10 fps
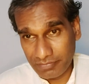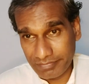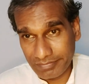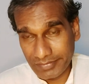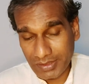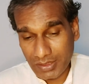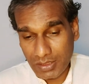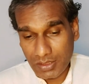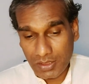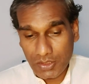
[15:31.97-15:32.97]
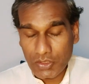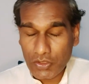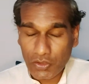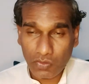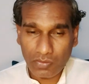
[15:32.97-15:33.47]
So
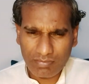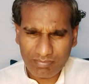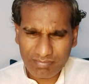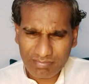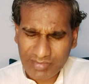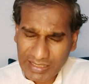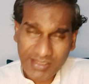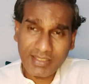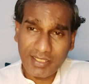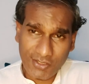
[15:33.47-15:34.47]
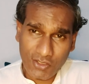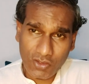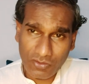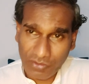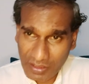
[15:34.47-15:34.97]
that's the essence of his teaching.
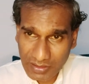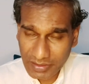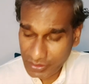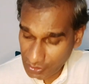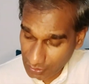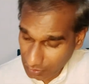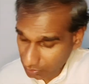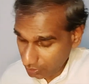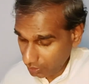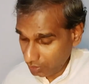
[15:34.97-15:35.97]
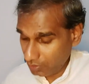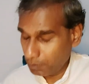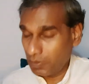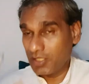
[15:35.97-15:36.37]
The place where God